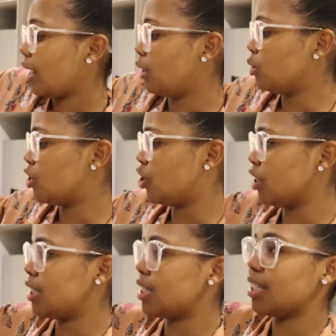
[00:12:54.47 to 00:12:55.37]
it was
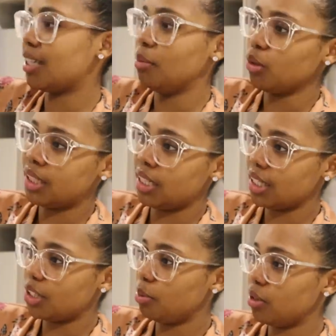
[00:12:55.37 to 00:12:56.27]
just the most
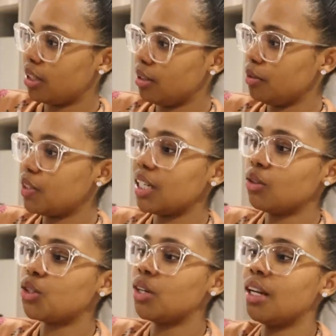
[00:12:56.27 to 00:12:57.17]
sensible gift.
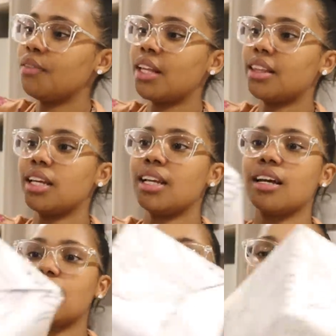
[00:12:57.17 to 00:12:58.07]
And also I love that they
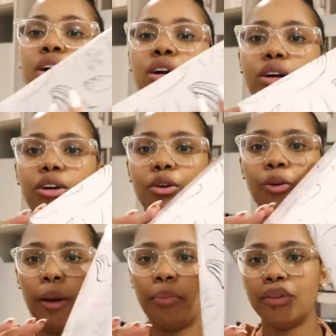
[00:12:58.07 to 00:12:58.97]
like
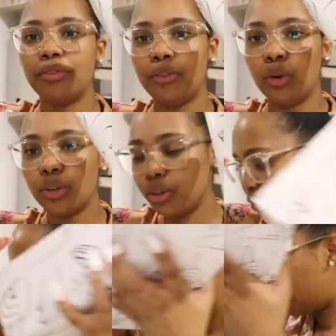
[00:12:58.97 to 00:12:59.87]
it for
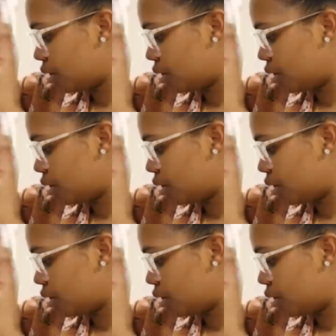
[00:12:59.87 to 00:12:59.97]
you.